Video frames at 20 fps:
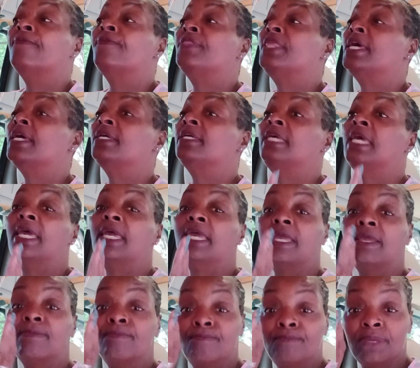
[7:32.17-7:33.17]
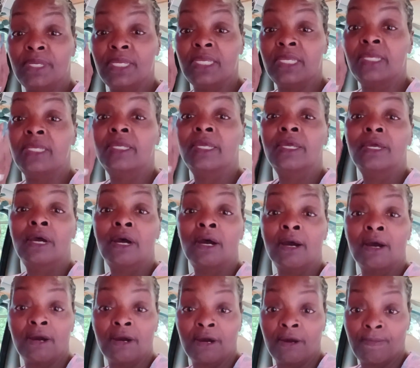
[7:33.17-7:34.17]
that gave me a
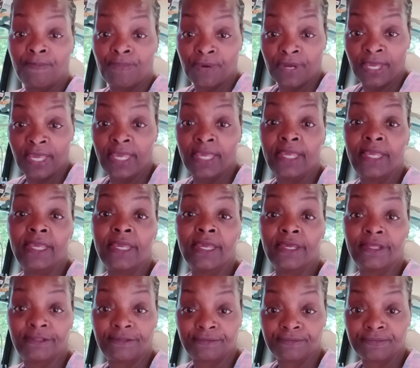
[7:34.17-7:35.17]
upper hand.